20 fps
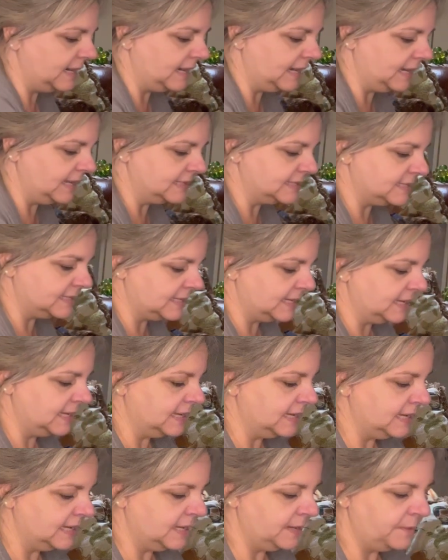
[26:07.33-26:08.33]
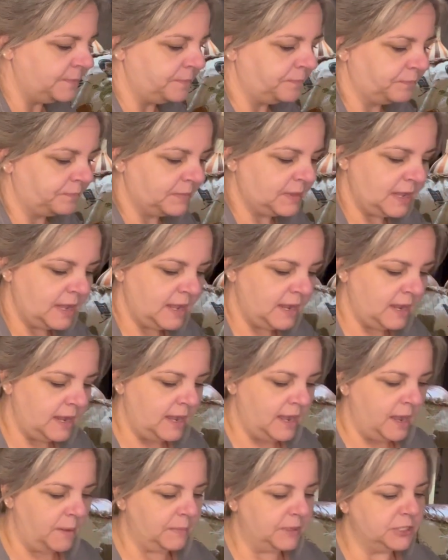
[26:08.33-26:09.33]
I'm
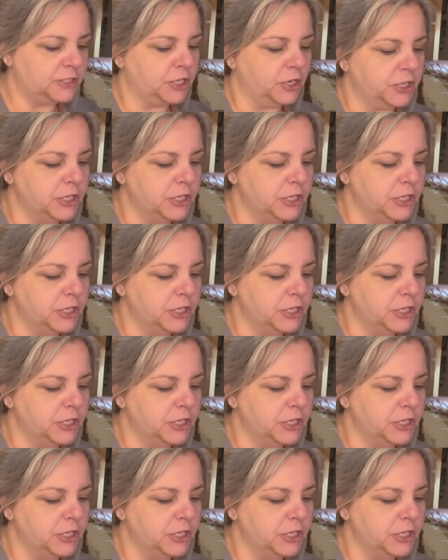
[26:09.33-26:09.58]
gonna show